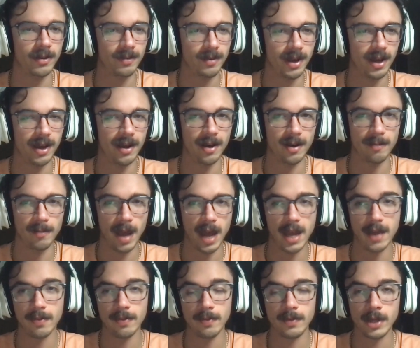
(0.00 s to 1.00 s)
one.
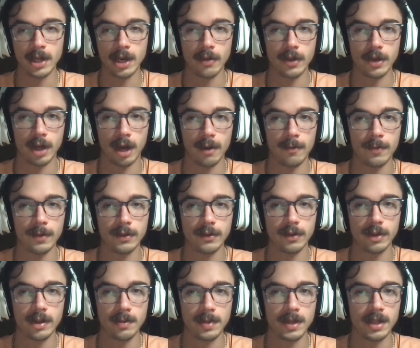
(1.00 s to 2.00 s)
And the Dolphins
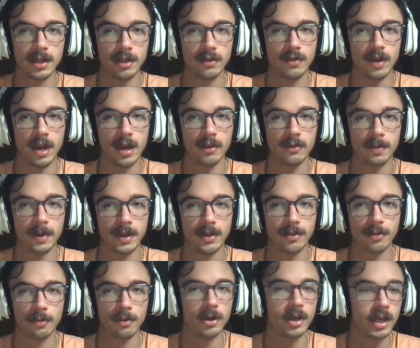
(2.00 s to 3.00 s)
only beating the Jags by
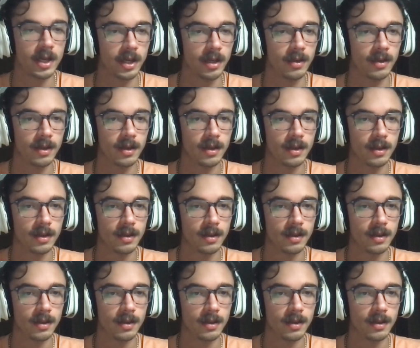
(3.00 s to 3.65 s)
3.